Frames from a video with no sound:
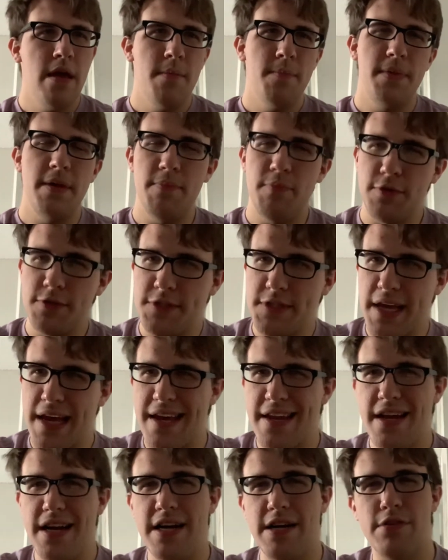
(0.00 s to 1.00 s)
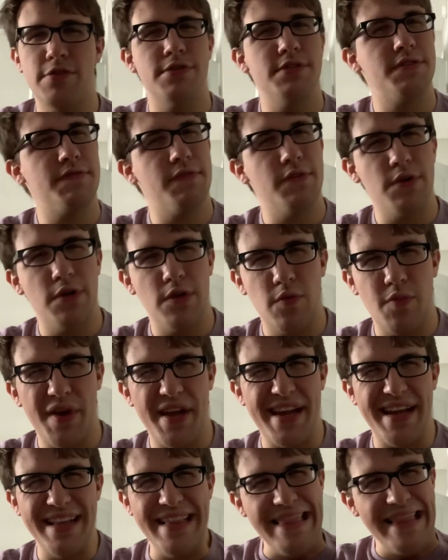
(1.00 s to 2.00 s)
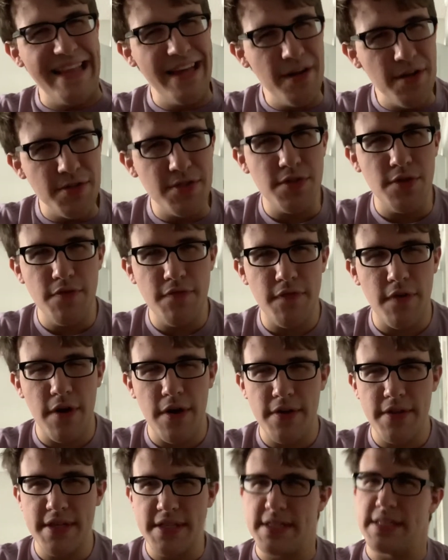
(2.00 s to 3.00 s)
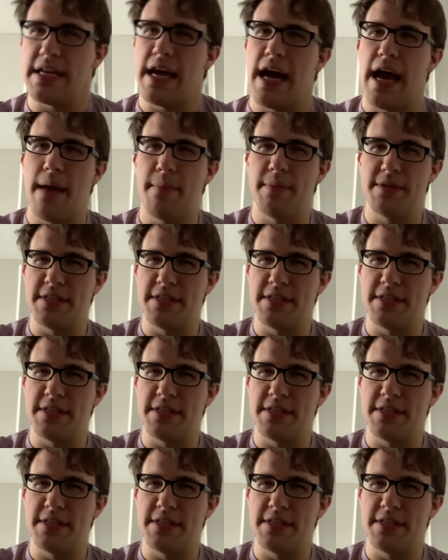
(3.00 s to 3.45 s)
People saying, Christopher Nolan went a little too far this time.